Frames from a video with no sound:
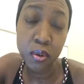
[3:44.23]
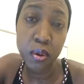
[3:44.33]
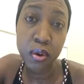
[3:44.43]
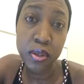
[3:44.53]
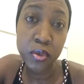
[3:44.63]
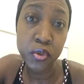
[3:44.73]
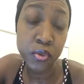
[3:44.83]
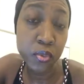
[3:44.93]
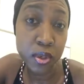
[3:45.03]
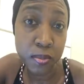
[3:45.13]
or you
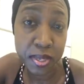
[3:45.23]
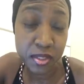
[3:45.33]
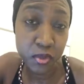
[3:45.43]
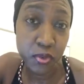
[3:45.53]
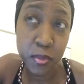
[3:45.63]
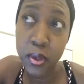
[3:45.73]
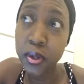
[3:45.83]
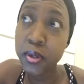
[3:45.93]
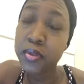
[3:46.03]
just want a message from her.